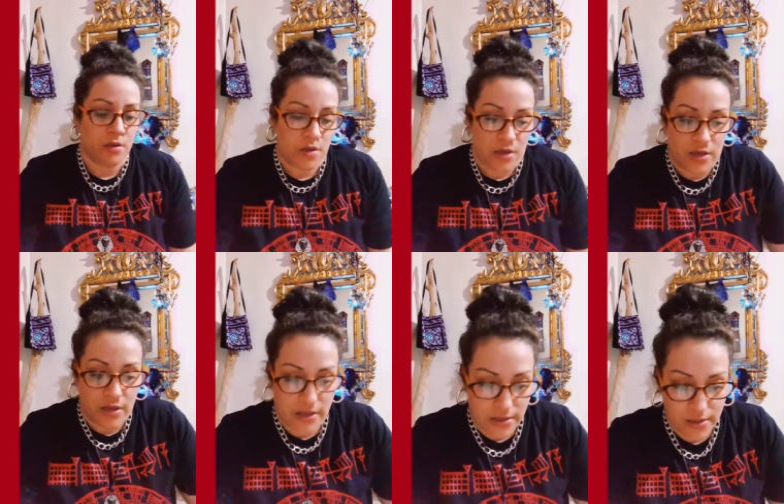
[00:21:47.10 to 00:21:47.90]

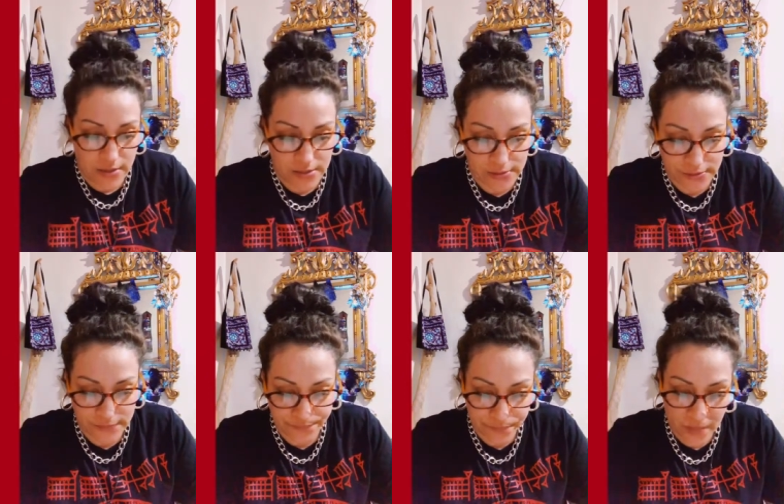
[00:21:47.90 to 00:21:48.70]
Uh,
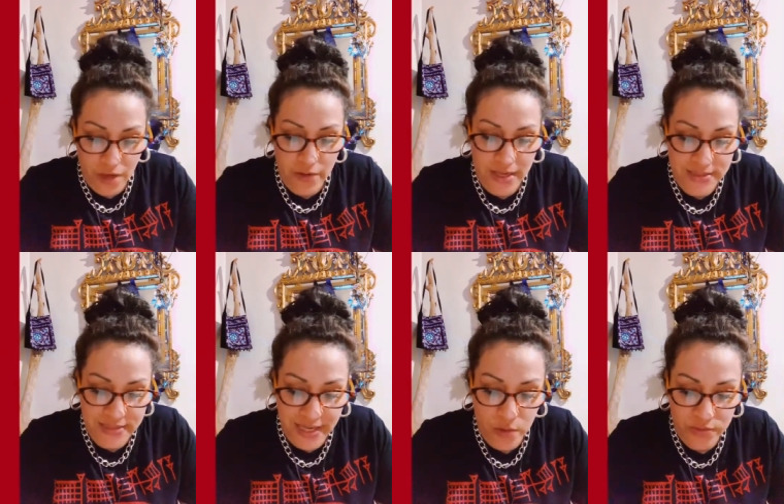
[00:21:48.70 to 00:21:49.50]
oh yeah,
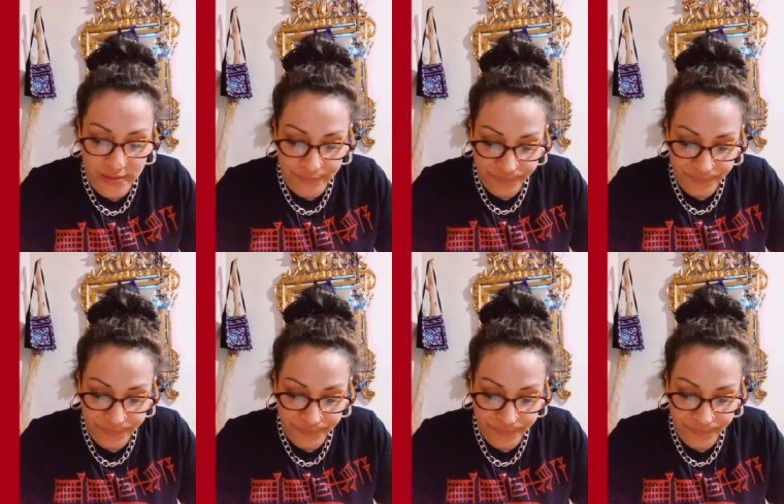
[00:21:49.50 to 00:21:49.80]
stayota,